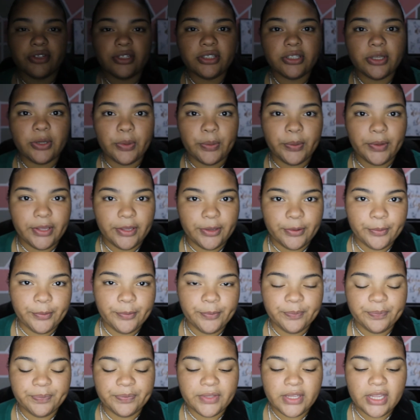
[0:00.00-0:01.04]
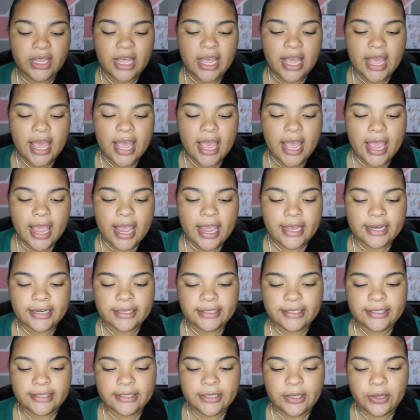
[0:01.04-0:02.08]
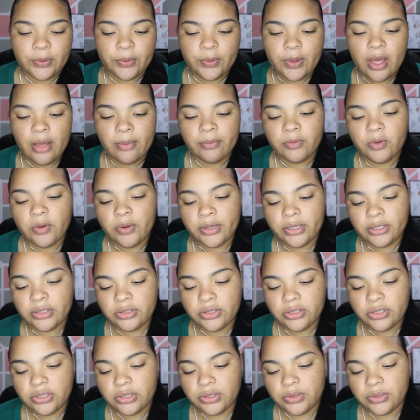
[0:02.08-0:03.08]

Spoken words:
Tokyo. And so I'm going to